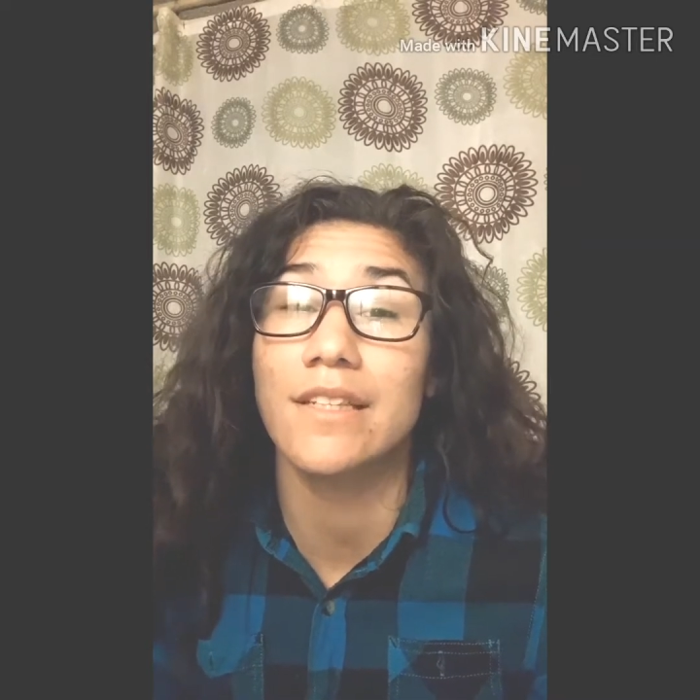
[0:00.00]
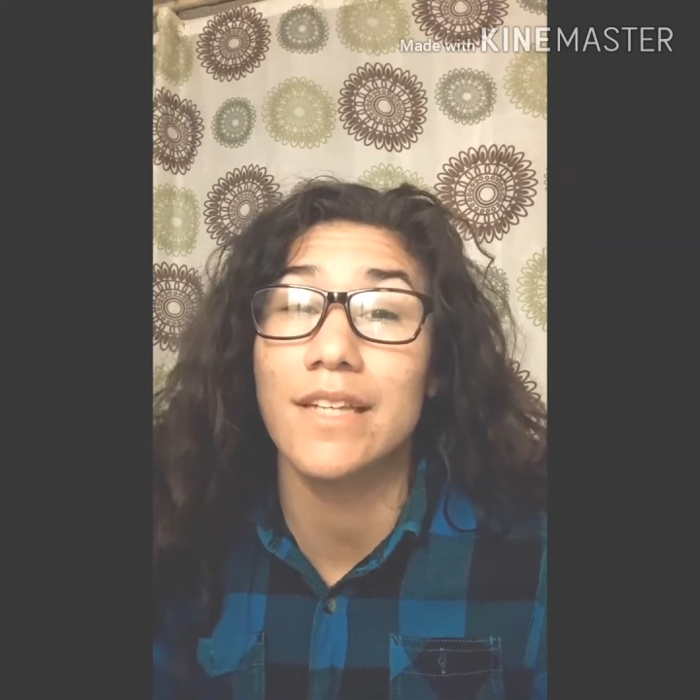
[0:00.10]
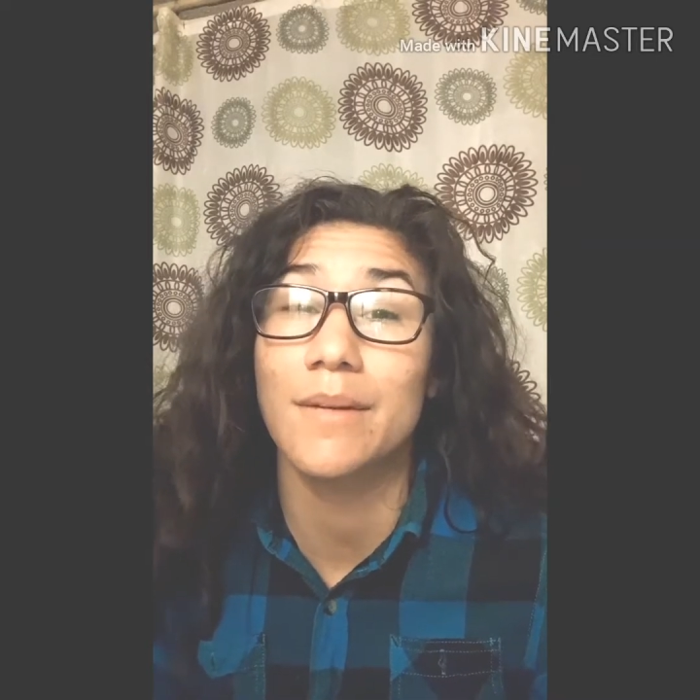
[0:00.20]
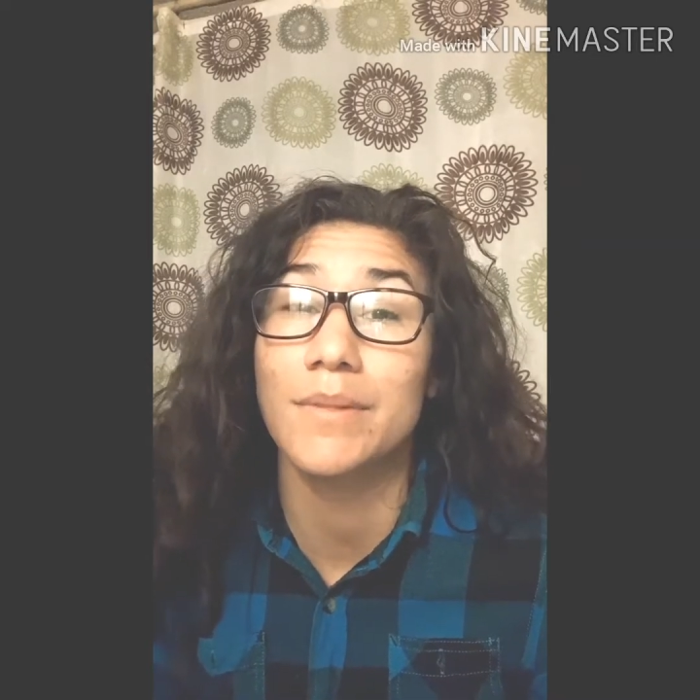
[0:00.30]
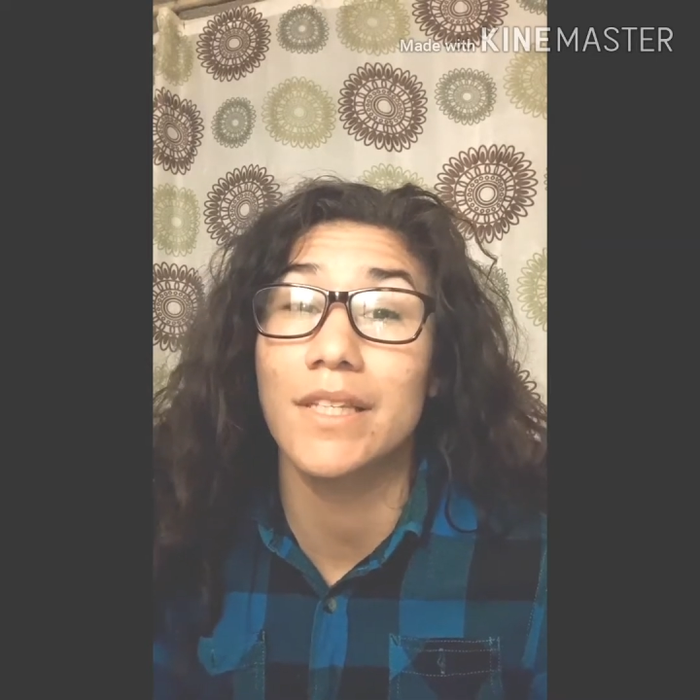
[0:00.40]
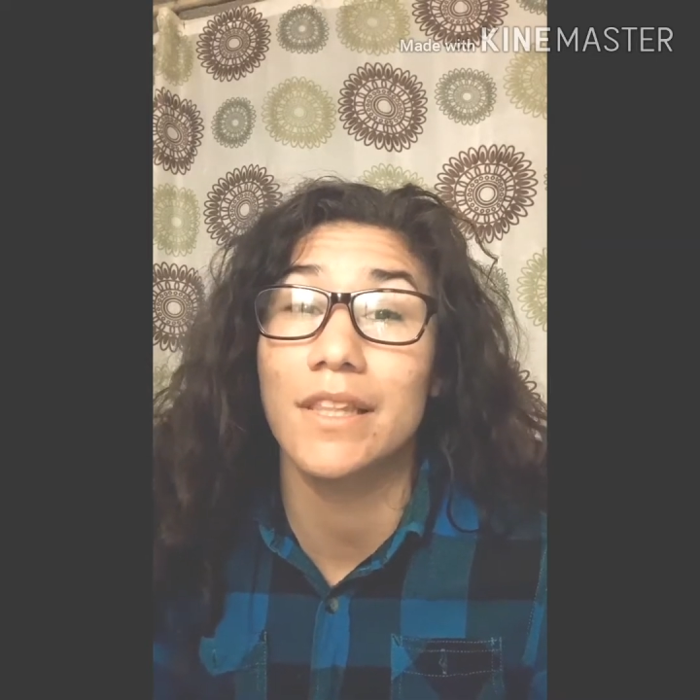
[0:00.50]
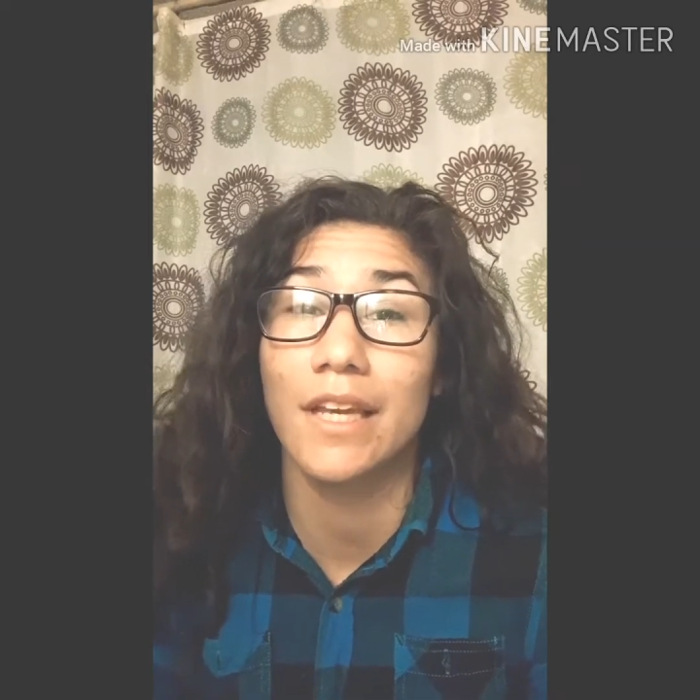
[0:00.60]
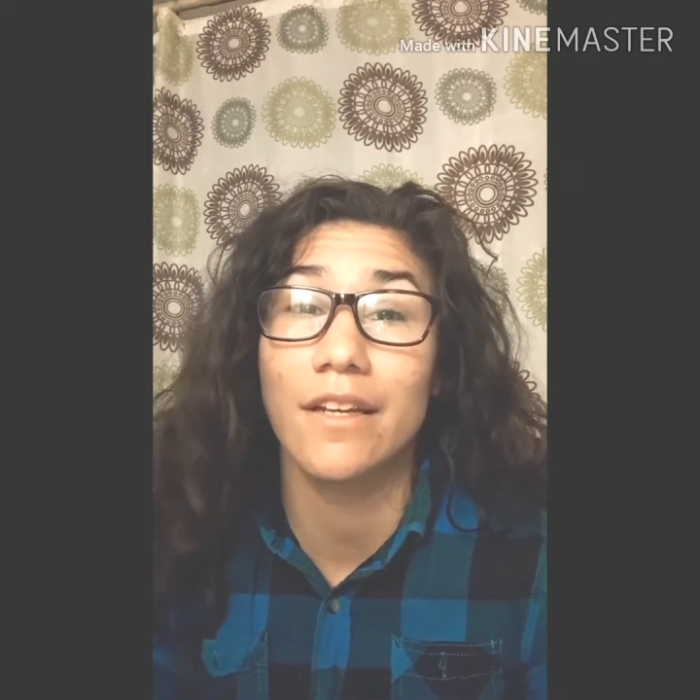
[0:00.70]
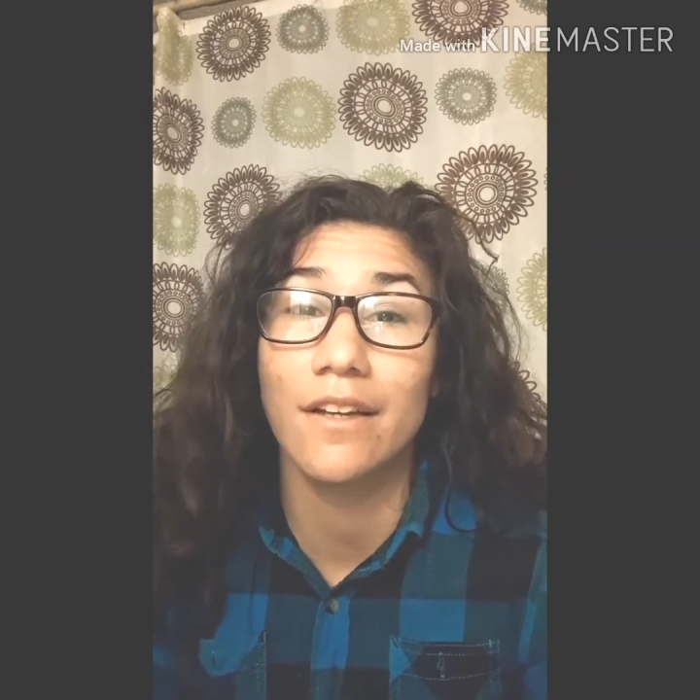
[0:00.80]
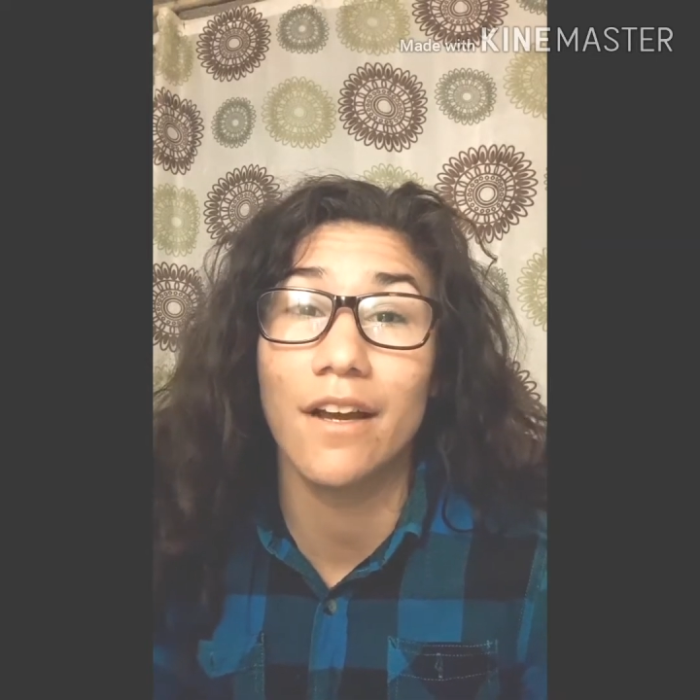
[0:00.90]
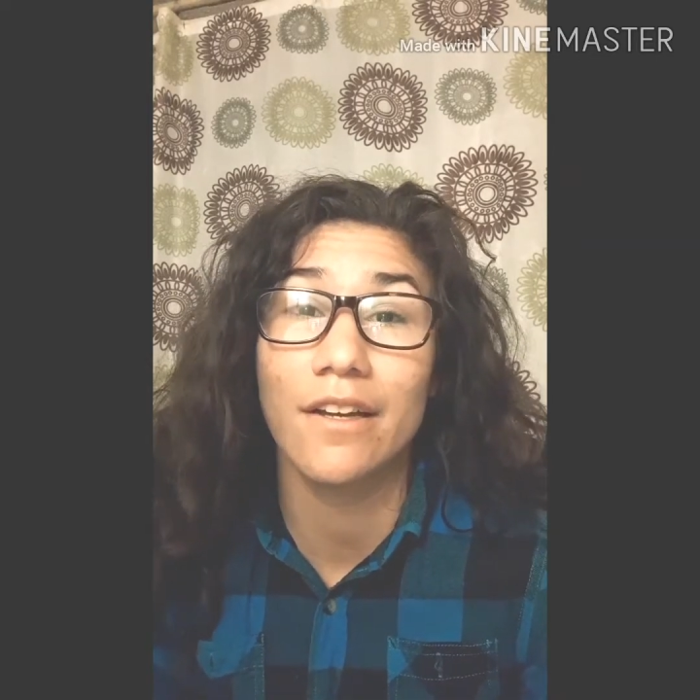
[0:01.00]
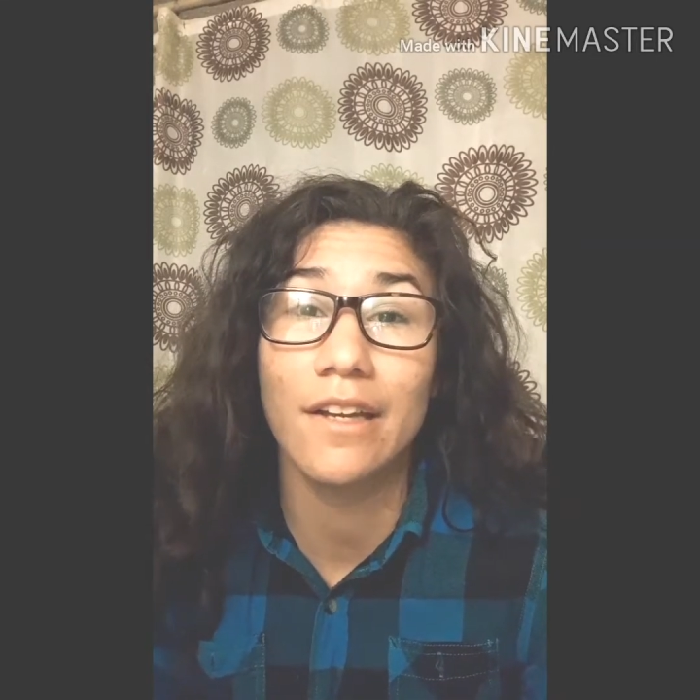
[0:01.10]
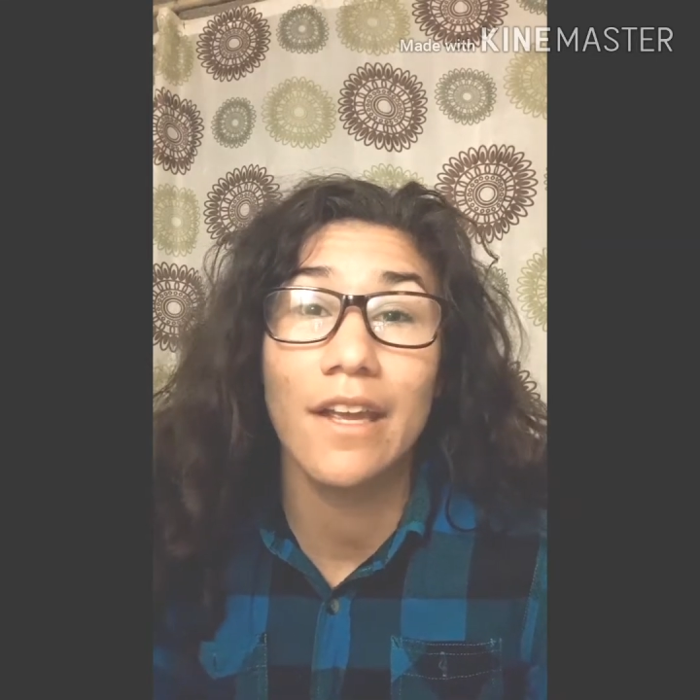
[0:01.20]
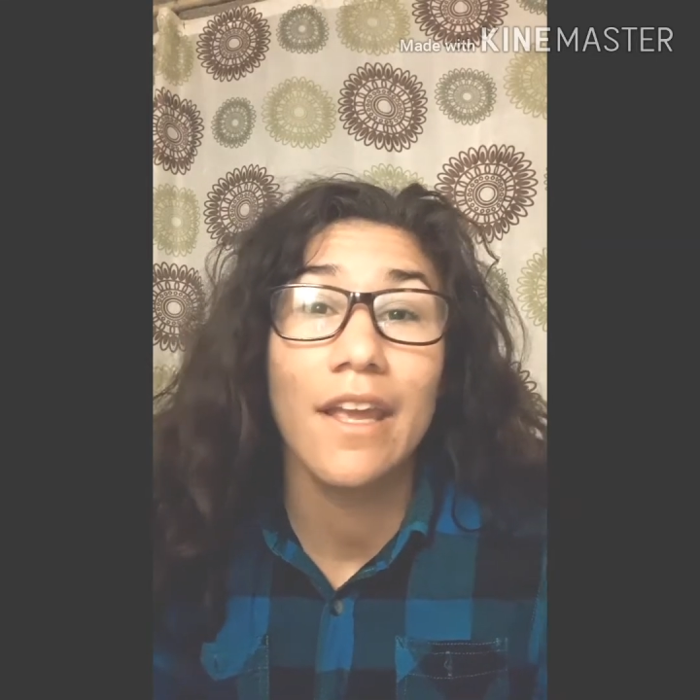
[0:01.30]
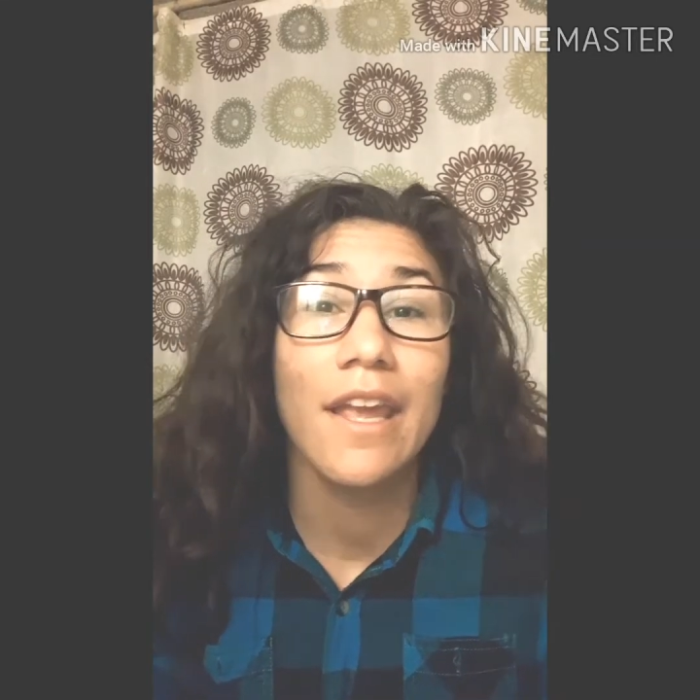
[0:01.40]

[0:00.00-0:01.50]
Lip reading: the time to thank God